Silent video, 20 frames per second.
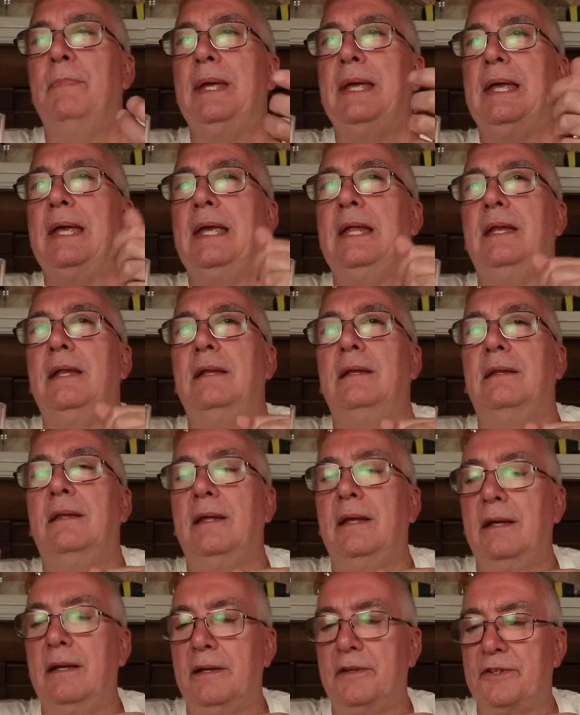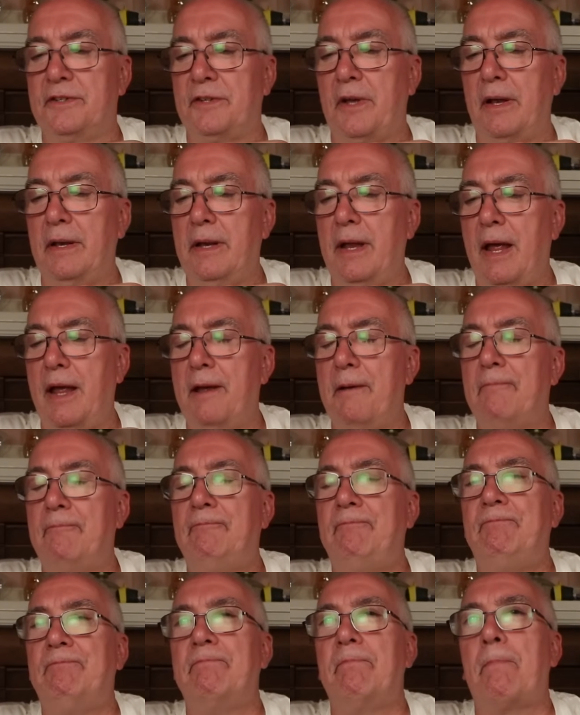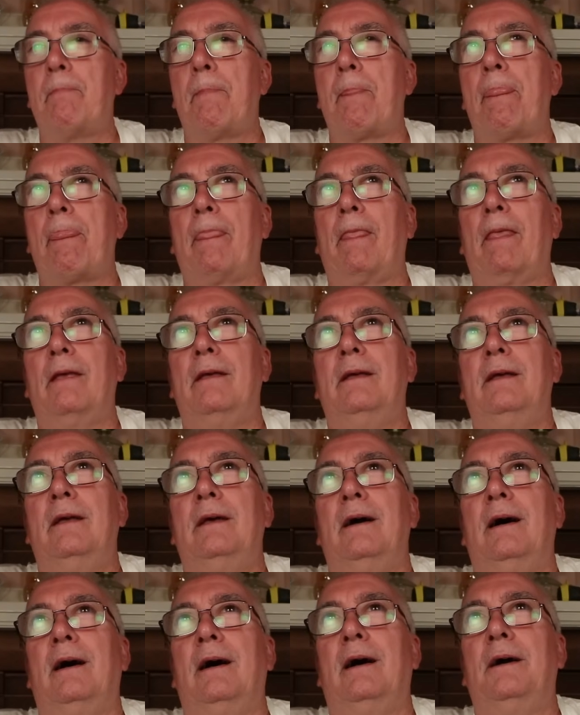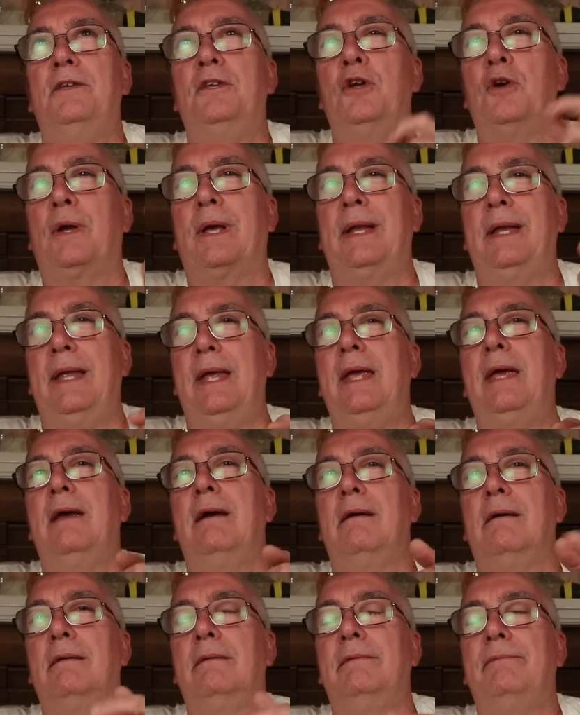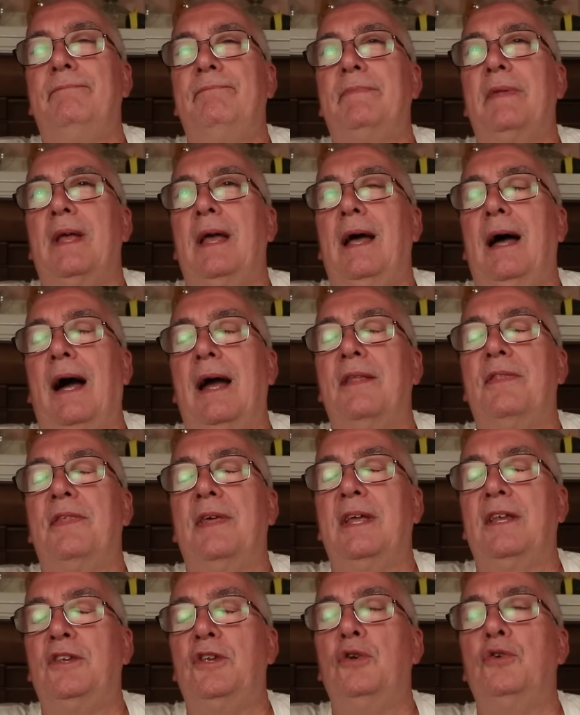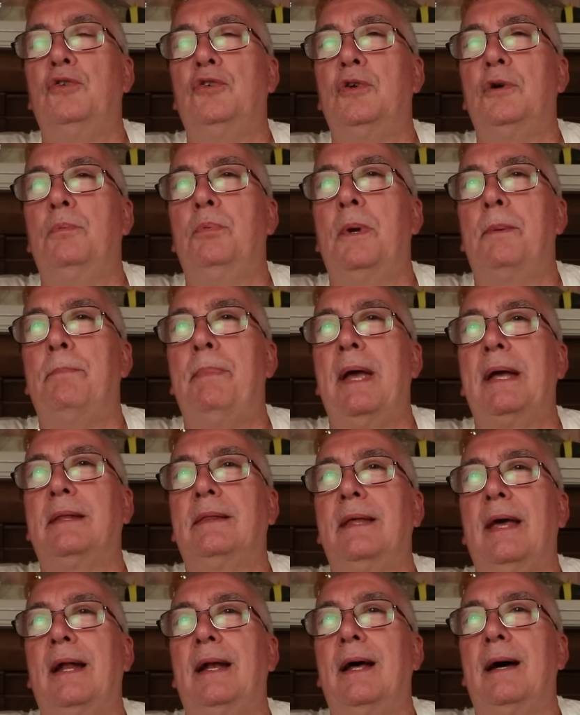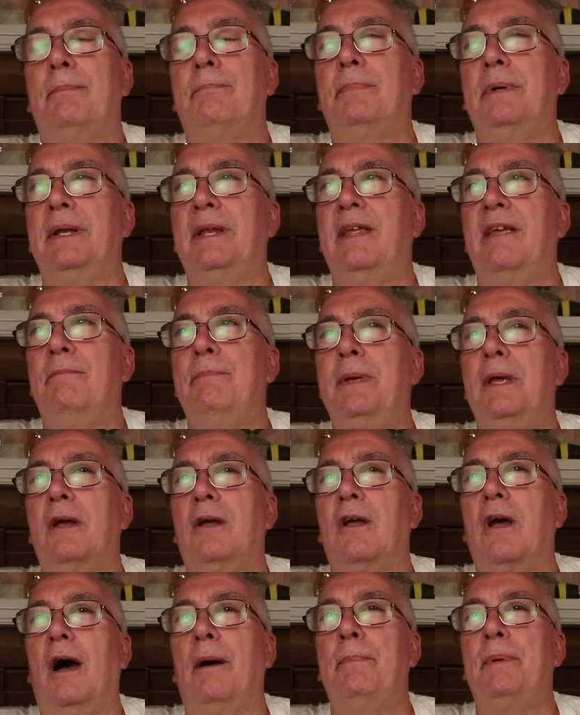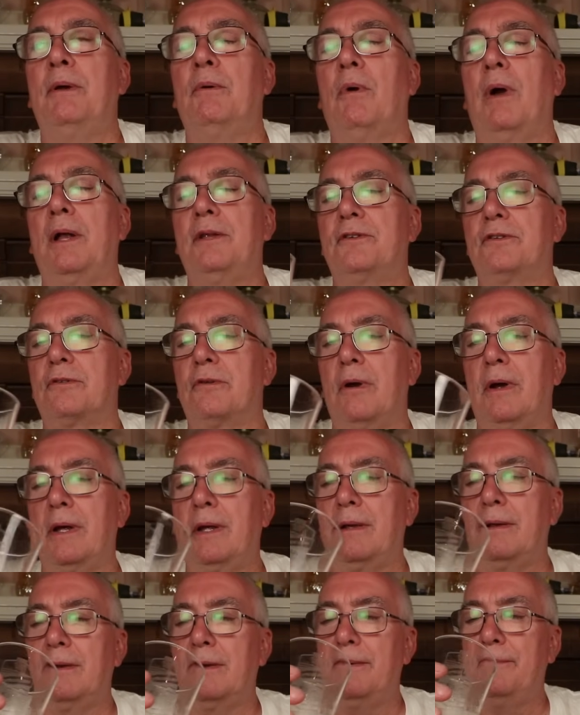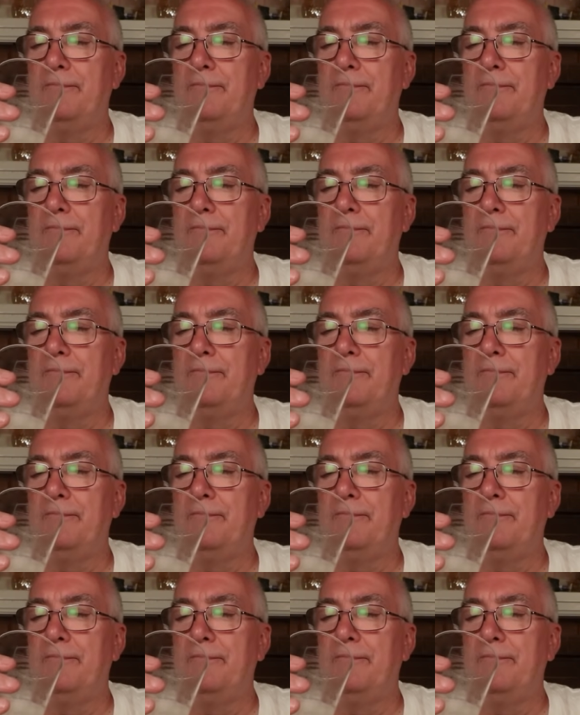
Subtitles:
me eating the sundae. You can hear. I think YouTube would pick that up and give me a copyright strike.